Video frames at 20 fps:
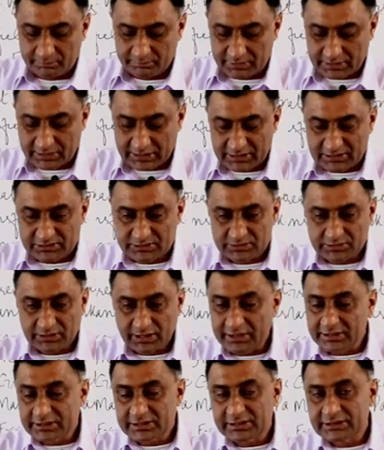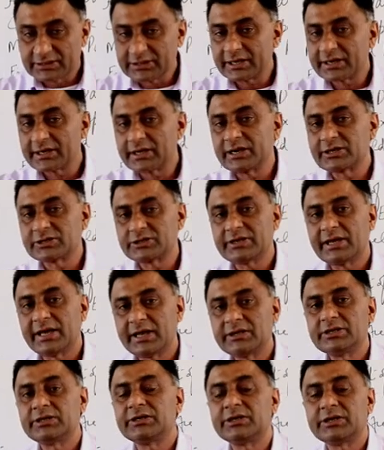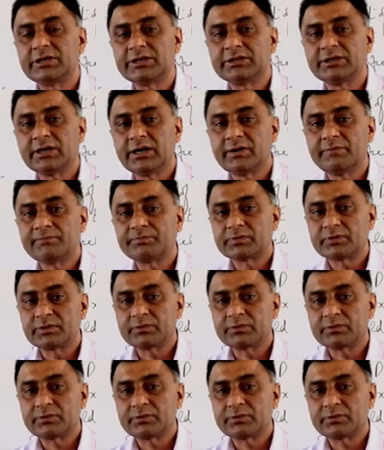because until they are not in any area,